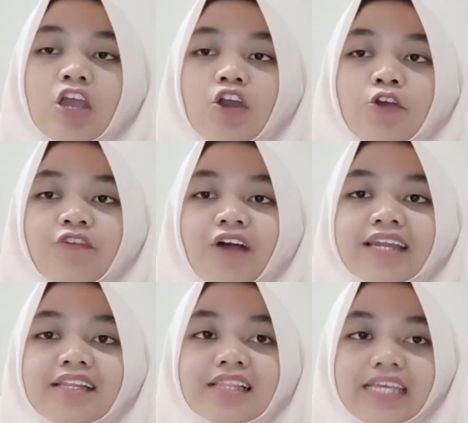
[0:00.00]

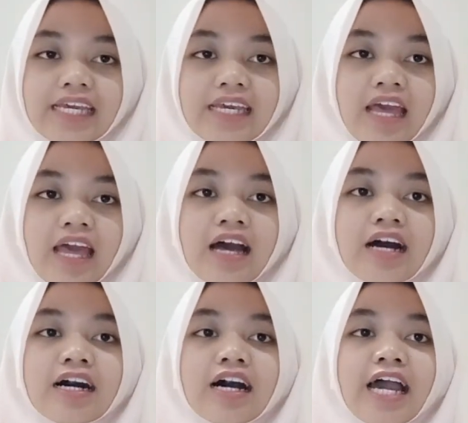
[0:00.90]
Finally,
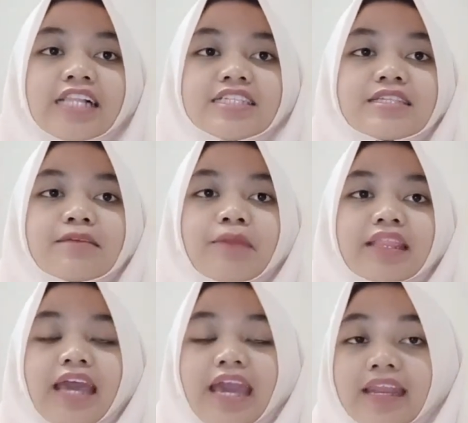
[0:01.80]
Elizabeth
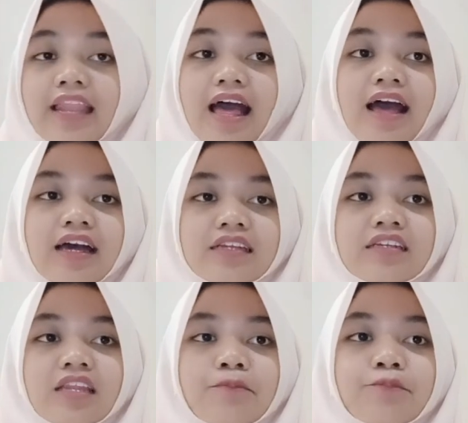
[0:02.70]
and Anne
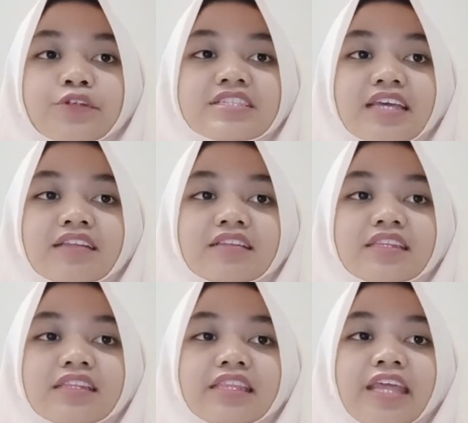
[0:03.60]
present
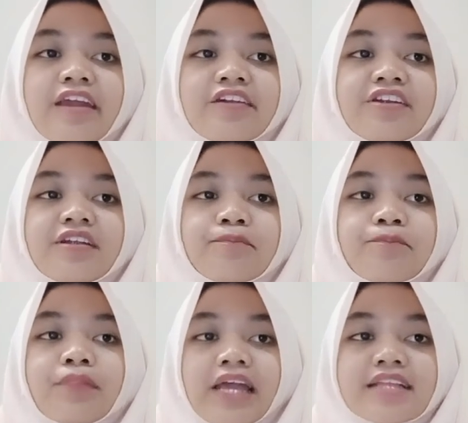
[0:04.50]
their
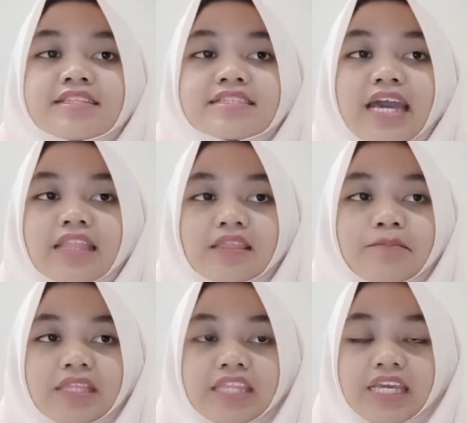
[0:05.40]
plans at the
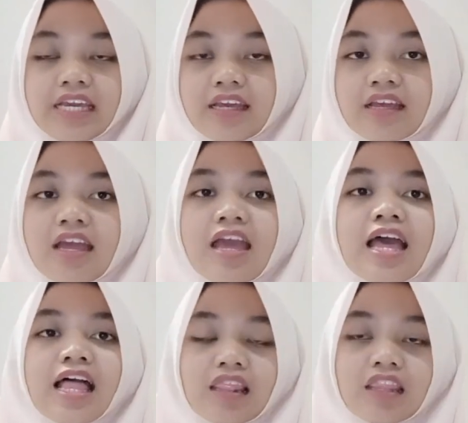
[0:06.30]
meeting.
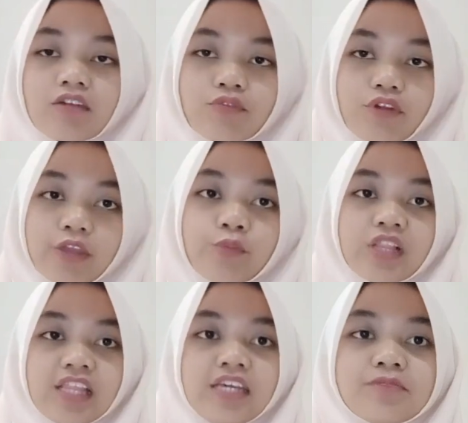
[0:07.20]
Leroy
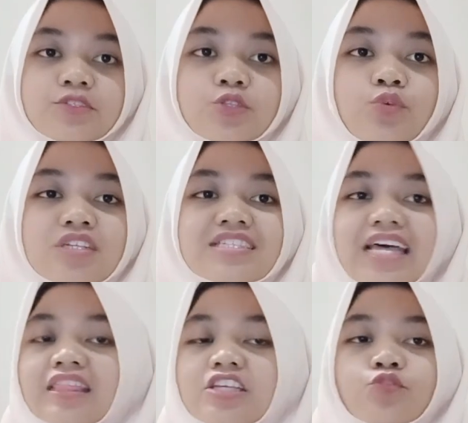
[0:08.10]
Williams was
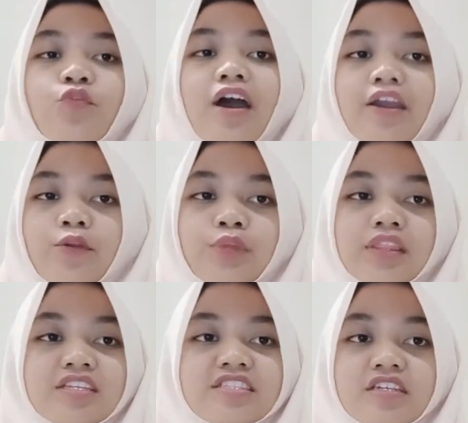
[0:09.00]
satisfied with
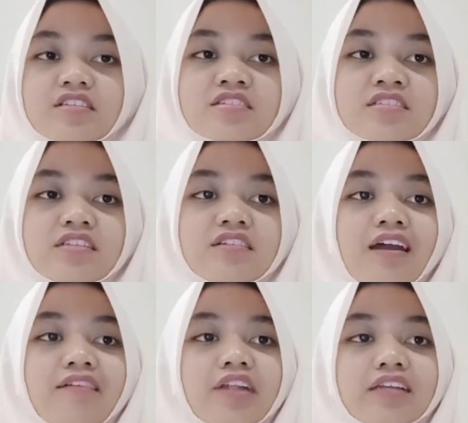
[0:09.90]
the change
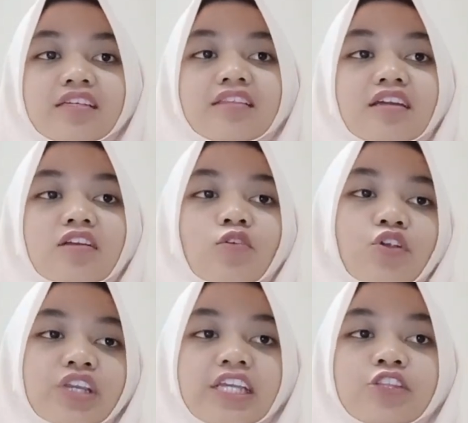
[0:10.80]
directed
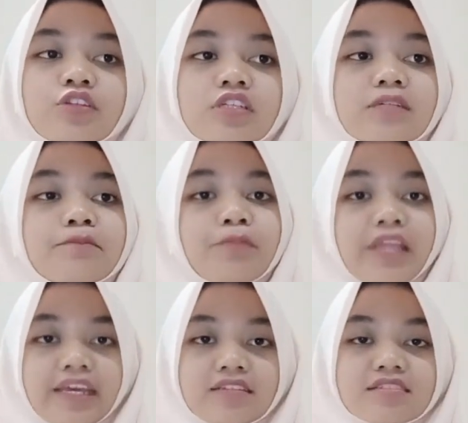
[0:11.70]
according to
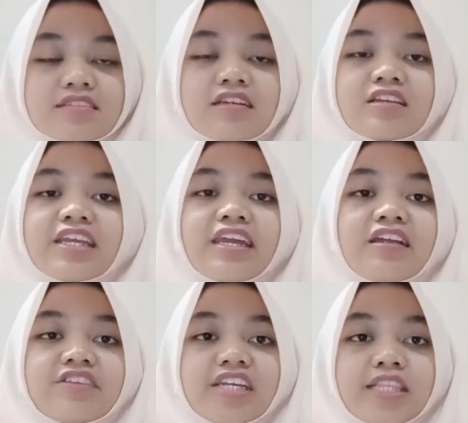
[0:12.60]
complaints
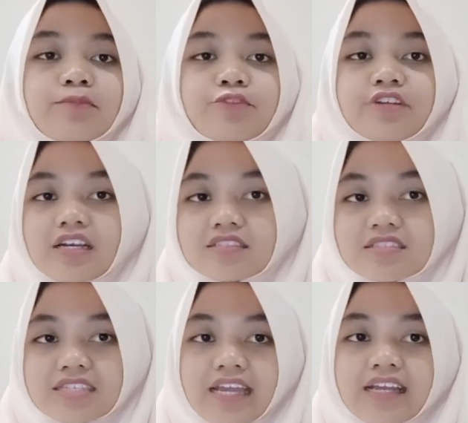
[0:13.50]
regarding the production
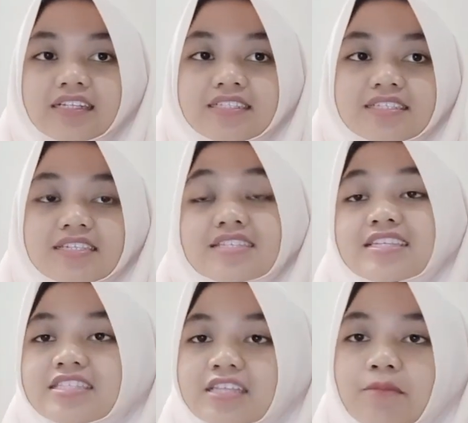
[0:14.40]
cycles
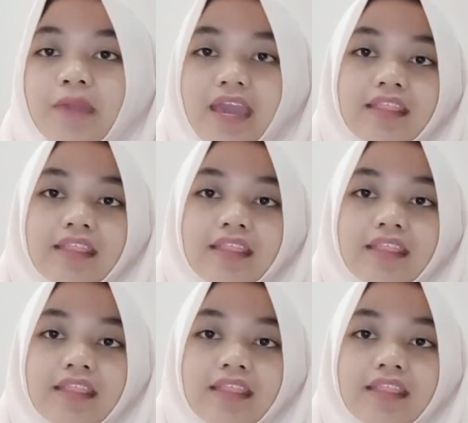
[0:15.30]
system at